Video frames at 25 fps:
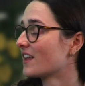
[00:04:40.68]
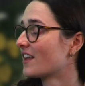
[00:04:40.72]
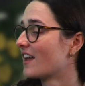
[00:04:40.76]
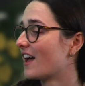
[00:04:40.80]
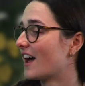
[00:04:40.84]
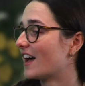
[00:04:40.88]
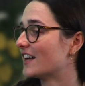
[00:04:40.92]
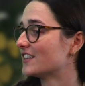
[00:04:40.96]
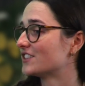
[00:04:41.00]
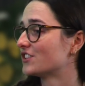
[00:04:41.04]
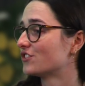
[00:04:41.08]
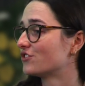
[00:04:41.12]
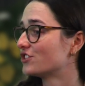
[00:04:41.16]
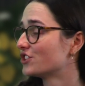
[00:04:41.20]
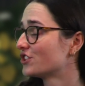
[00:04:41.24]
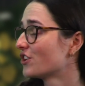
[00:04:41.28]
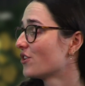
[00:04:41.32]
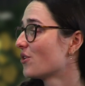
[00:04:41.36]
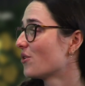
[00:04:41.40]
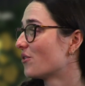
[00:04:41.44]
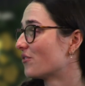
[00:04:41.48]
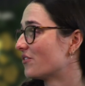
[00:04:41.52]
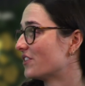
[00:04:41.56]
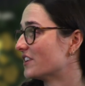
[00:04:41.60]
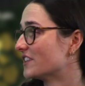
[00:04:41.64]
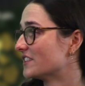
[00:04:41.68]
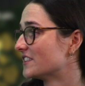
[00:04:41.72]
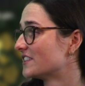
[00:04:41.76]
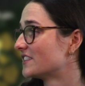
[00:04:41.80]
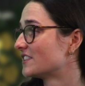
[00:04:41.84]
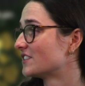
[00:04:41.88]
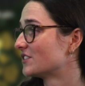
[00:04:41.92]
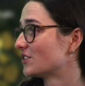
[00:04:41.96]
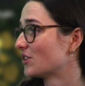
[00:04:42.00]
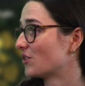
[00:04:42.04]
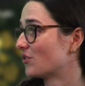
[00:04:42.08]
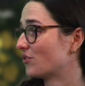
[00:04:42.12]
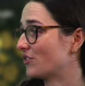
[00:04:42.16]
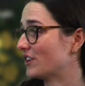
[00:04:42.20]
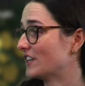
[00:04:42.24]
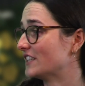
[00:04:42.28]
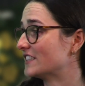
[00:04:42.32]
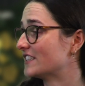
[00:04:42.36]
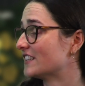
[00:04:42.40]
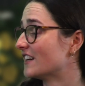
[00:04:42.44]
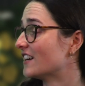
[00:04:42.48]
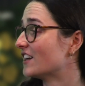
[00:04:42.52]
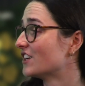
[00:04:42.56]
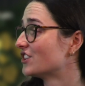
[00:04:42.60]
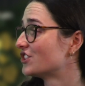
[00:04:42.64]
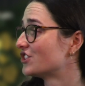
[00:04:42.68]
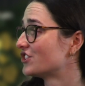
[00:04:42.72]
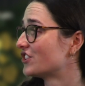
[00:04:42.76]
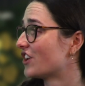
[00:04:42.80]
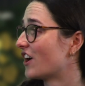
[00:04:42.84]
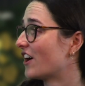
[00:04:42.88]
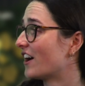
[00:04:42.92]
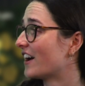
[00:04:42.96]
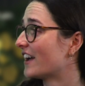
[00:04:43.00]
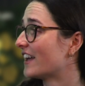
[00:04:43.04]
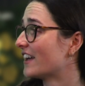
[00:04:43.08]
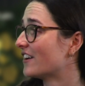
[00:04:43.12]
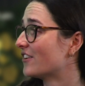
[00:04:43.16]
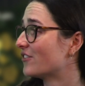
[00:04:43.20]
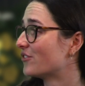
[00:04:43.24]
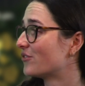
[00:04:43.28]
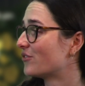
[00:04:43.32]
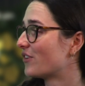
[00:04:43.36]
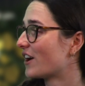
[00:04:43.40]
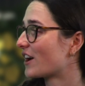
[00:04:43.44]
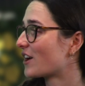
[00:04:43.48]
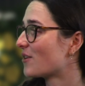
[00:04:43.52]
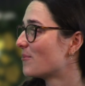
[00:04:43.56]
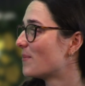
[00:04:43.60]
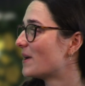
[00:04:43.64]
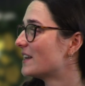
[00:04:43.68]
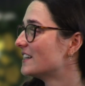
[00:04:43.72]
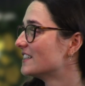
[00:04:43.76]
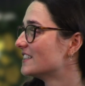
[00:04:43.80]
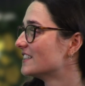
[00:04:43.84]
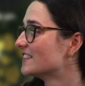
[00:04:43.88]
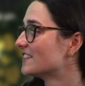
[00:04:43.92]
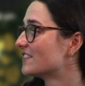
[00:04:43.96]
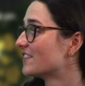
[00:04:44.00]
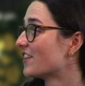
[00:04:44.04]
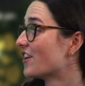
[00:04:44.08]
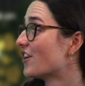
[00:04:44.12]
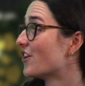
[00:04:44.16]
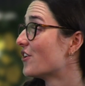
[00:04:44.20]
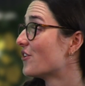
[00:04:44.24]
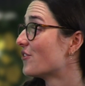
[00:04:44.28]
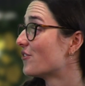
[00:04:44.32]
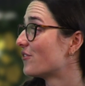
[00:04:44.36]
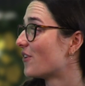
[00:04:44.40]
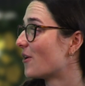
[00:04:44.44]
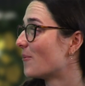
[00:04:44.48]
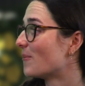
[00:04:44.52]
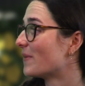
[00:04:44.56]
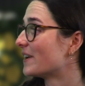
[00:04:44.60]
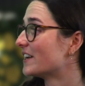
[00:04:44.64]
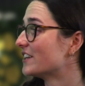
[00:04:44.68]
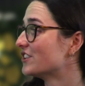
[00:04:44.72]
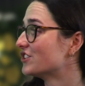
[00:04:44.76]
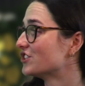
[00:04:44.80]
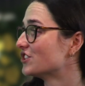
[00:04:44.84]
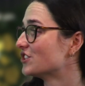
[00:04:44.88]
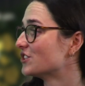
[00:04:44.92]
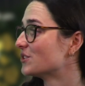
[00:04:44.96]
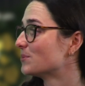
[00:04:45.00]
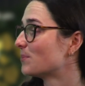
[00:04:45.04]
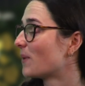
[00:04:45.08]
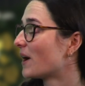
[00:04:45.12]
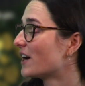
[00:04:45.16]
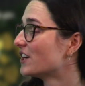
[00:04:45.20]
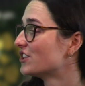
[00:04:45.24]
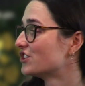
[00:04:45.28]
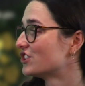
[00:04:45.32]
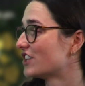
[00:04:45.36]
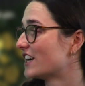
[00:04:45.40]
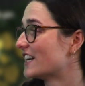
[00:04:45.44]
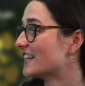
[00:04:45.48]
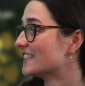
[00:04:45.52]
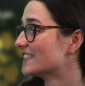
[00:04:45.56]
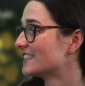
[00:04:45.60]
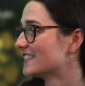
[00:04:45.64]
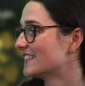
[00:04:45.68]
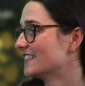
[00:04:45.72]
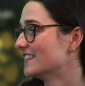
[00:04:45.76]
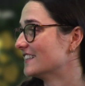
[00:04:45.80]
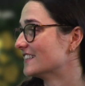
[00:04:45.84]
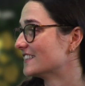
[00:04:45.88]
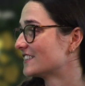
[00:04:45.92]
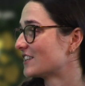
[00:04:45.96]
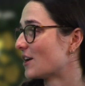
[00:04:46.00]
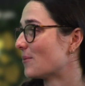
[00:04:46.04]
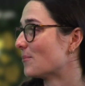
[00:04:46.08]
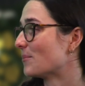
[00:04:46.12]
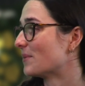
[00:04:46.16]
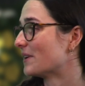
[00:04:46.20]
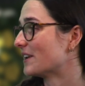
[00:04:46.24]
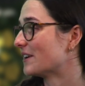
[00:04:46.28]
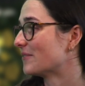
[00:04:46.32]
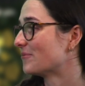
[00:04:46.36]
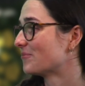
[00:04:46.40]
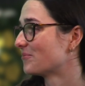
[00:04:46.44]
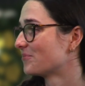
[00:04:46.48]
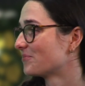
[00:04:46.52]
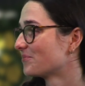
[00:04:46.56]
As a result of this research, I have recommended that fund managers buy shares in this company.